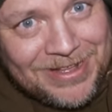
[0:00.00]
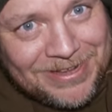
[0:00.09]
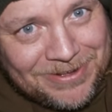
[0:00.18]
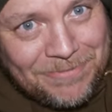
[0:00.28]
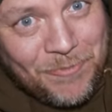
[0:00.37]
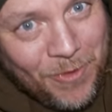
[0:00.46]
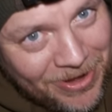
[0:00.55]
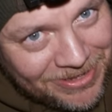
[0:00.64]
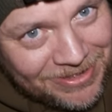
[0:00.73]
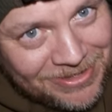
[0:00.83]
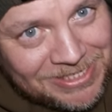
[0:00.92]

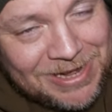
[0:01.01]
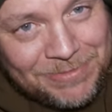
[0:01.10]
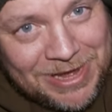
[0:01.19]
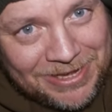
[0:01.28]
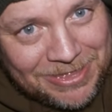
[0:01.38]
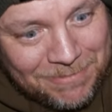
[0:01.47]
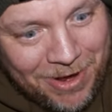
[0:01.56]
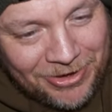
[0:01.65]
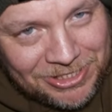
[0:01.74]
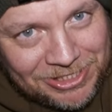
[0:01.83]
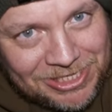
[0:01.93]
winding the tip down in the
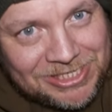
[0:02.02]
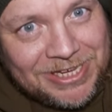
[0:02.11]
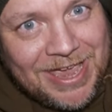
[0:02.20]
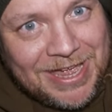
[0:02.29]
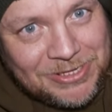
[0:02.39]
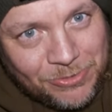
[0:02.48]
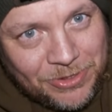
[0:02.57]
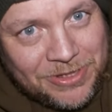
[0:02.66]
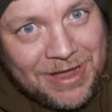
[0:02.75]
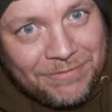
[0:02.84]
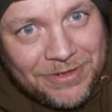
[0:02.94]
margins just to gauge all the
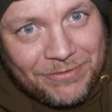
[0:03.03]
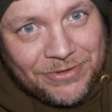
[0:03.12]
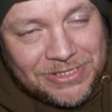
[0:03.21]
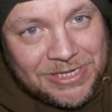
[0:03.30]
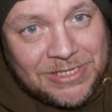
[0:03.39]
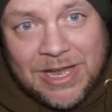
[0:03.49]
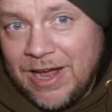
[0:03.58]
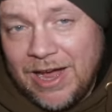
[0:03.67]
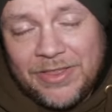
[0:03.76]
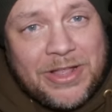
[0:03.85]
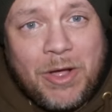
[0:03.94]
depth differences.
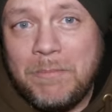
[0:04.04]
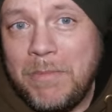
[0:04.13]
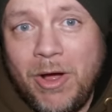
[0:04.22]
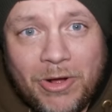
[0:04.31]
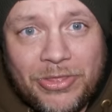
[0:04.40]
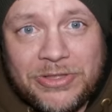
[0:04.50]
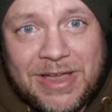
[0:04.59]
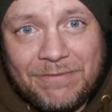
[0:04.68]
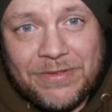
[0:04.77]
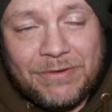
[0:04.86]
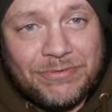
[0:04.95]
And then I'll mark the
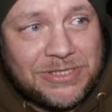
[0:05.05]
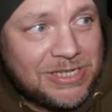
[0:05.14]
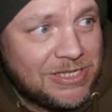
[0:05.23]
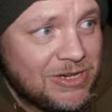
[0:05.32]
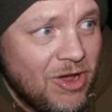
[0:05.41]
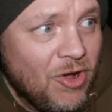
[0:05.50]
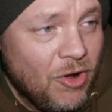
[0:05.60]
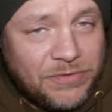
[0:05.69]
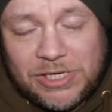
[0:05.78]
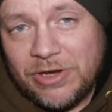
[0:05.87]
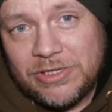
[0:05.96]
depth differences
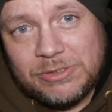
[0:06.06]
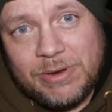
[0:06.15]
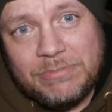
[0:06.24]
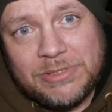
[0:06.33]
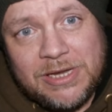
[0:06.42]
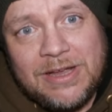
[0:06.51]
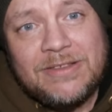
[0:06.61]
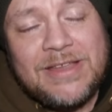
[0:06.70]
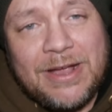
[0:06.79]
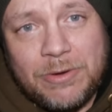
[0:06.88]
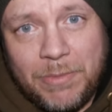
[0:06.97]
of certain swims
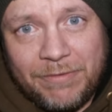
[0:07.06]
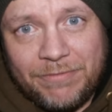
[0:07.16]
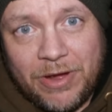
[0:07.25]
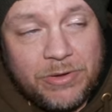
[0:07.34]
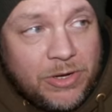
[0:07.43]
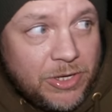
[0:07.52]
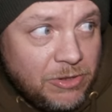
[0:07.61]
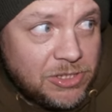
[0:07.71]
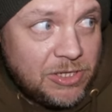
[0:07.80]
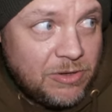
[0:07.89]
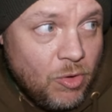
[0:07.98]
down on my phone. I
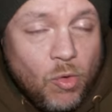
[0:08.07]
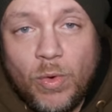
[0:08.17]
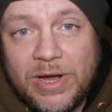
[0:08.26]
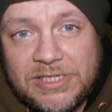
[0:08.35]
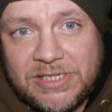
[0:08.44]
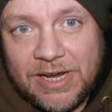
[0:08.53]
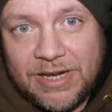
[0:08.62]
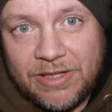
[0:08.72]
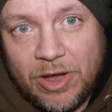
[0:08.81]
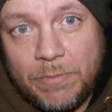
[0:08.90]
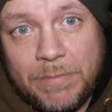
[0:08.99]
used to always take a
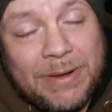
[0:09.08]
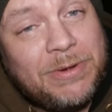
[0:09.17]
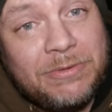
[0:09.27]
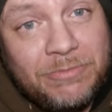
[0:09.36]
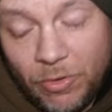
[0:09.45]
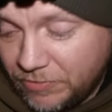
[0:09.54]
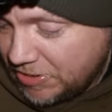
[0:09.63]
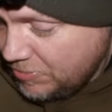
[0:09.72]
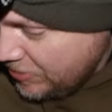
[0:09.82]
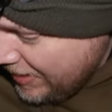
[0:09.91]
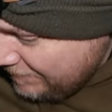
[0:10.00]
notepad, but obviously
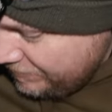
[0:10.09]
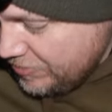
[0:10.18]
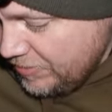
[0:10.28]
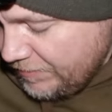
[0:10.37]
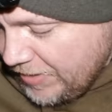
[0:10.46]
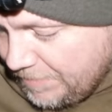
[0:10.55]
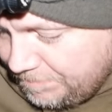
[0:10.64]
with the advent of